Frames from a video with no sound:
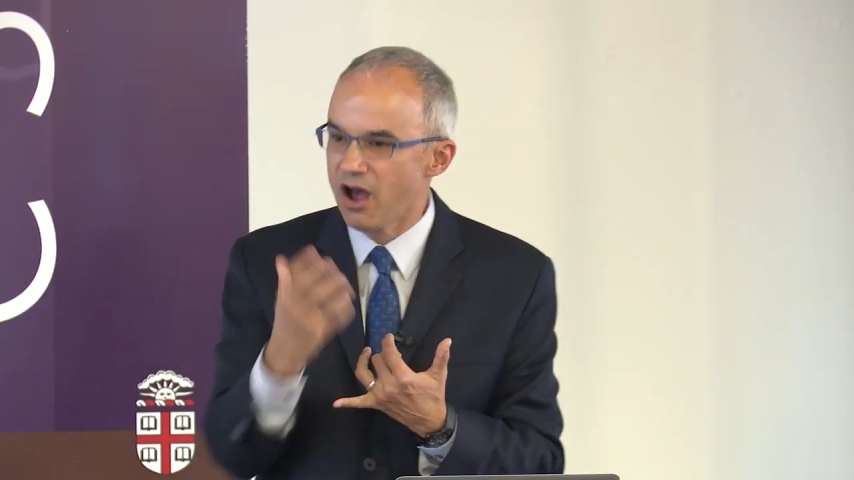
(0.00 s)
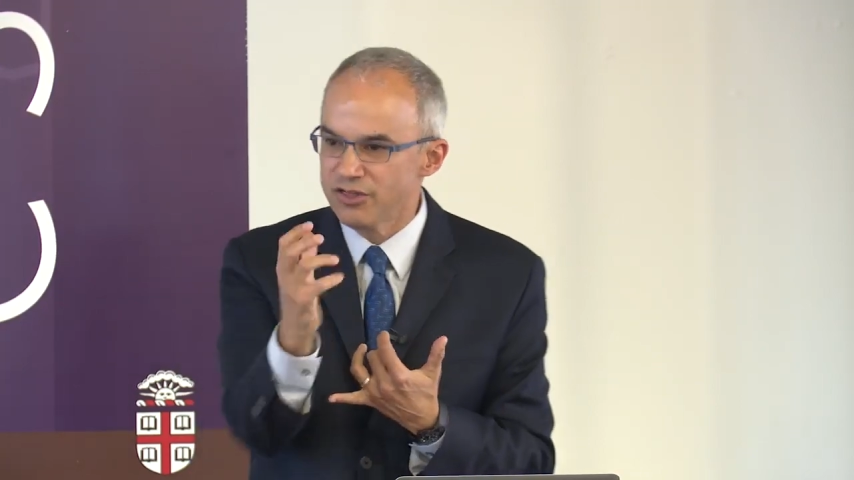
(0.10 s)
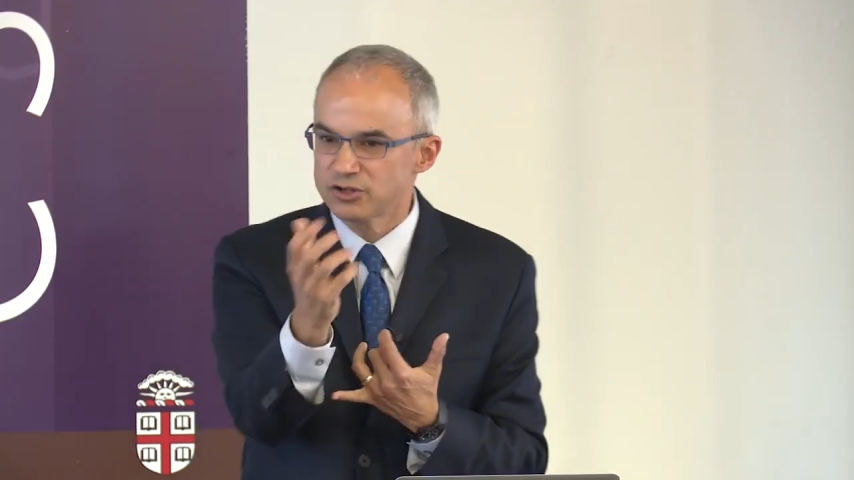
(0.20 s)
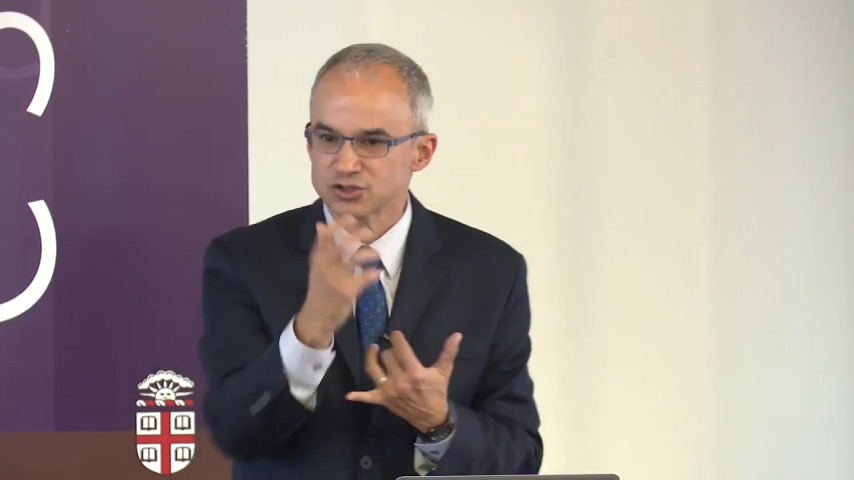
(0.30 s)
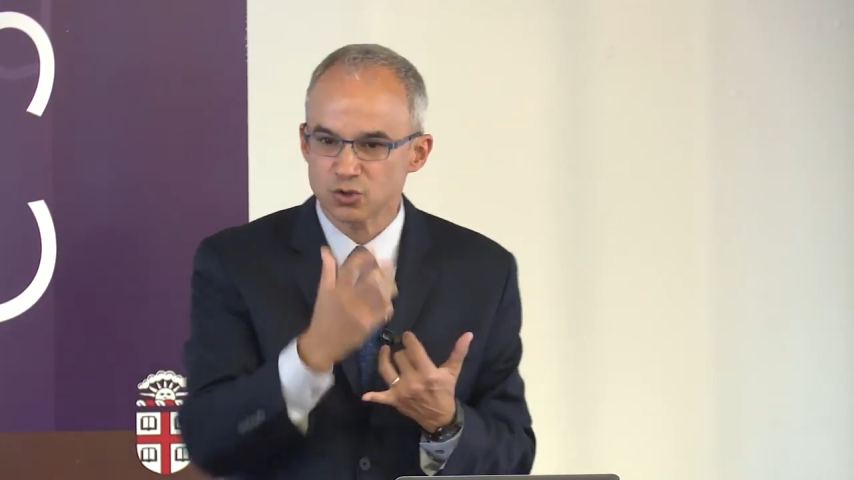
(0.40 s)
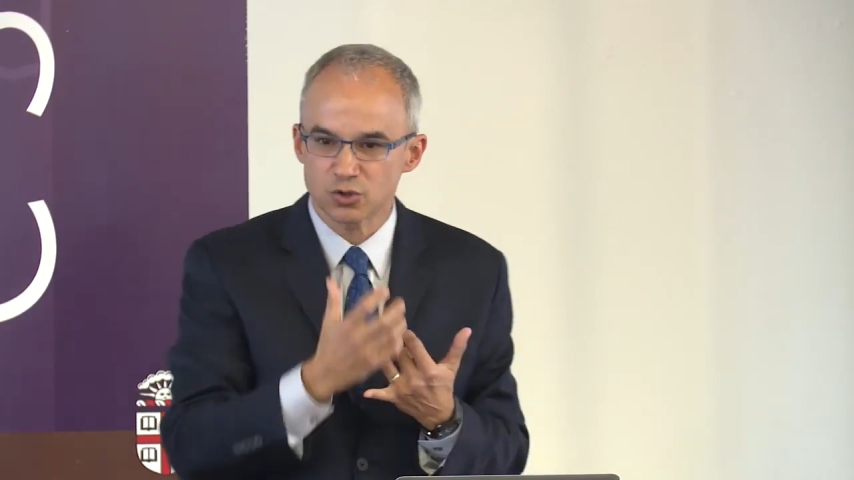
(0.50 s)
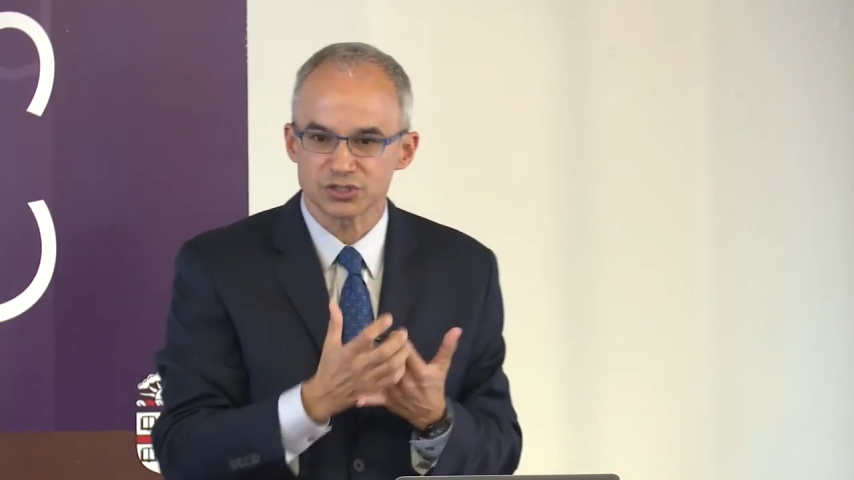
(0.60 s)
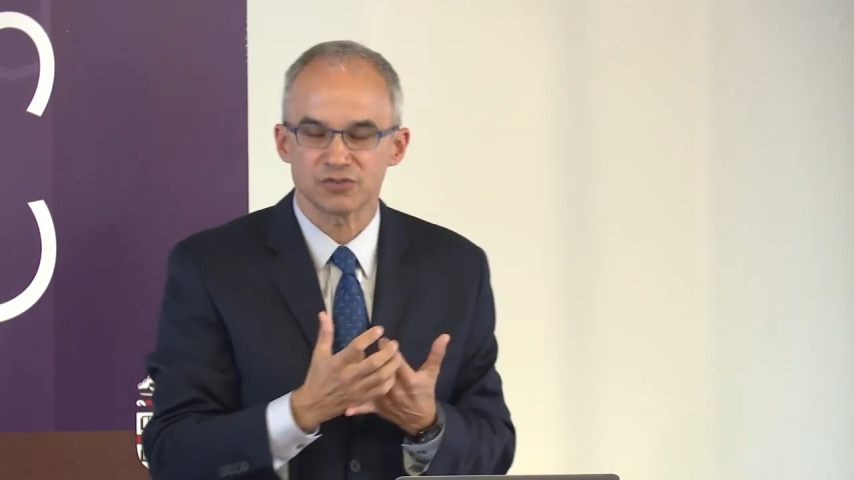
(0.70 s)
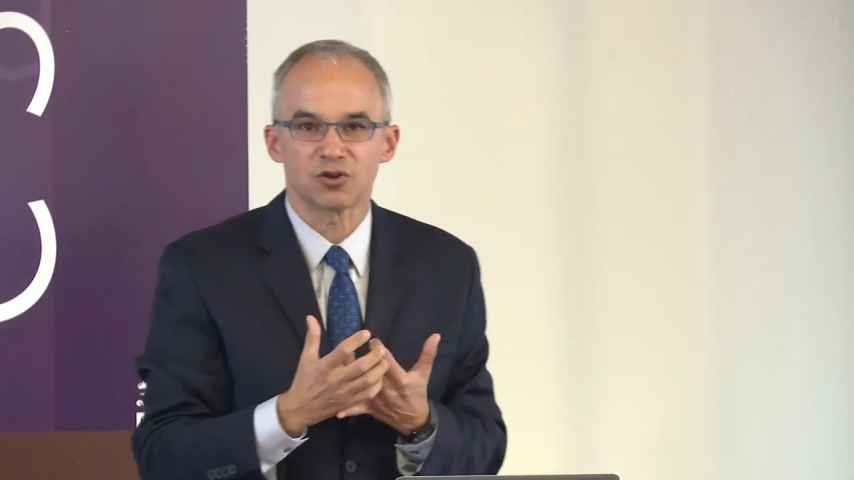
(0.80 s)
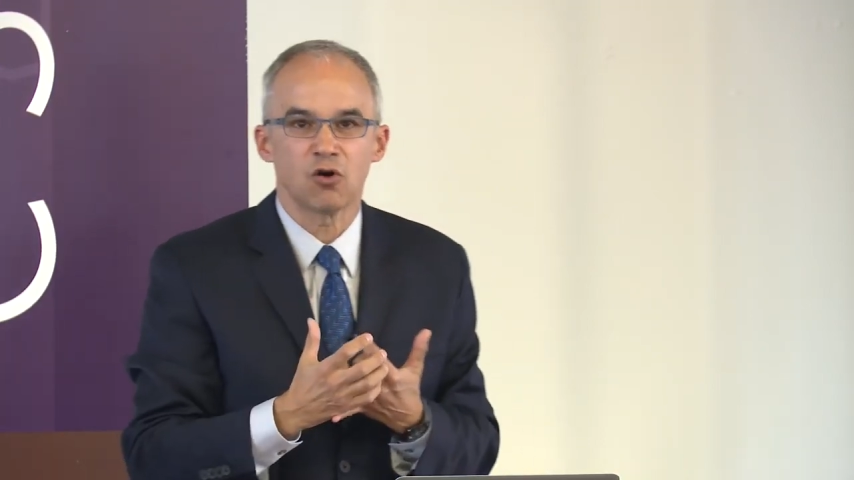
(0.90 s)
other
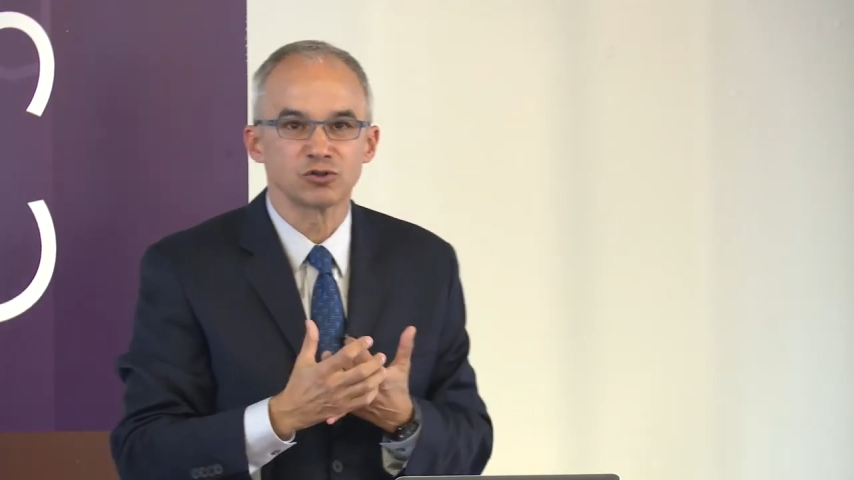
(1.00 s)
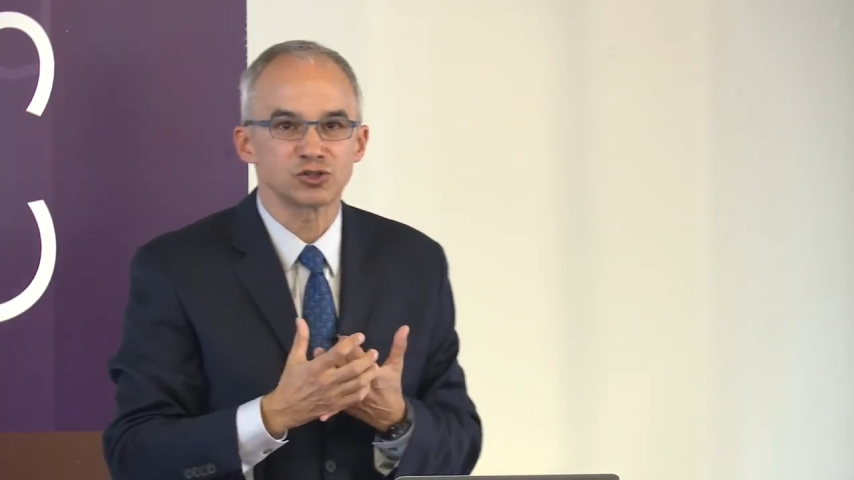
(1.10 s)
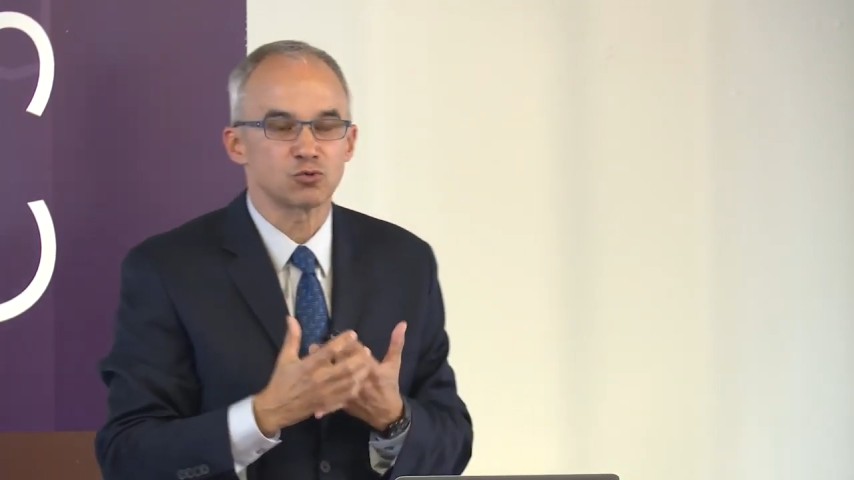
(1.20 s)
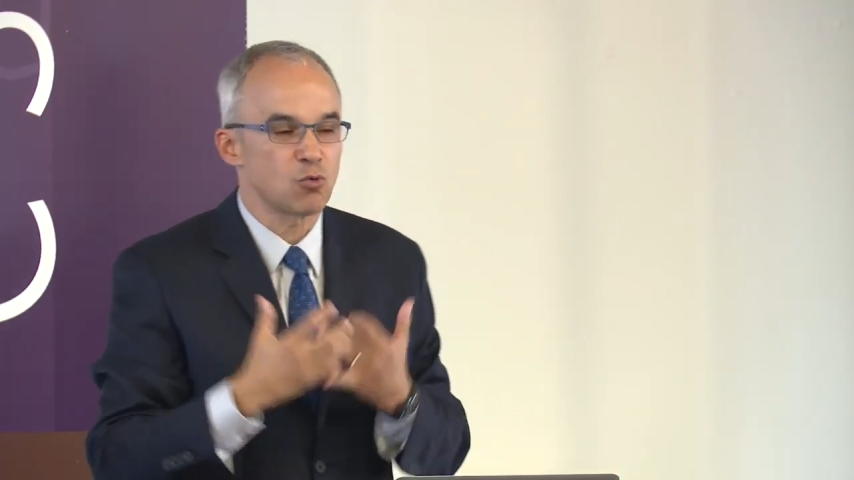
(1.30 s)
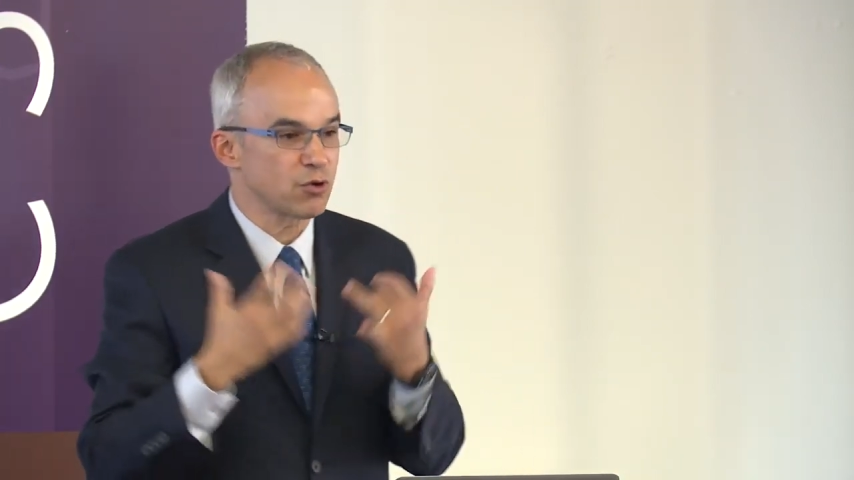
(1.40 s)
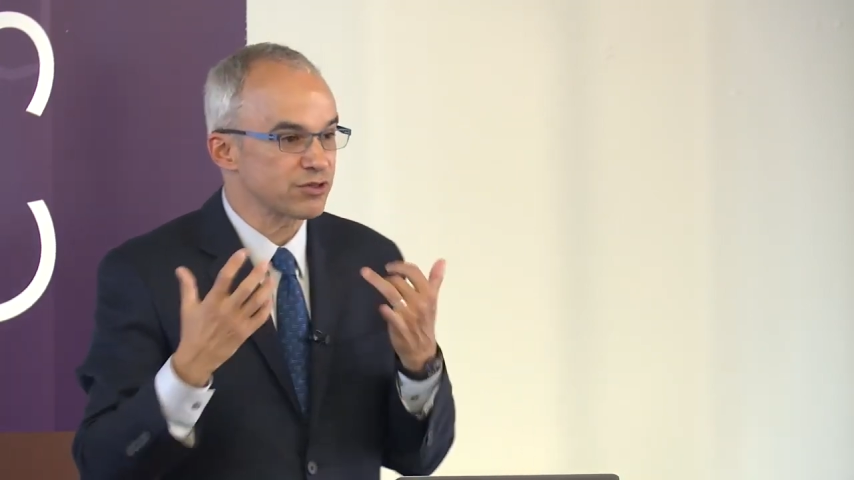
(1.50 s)
sorts of culture war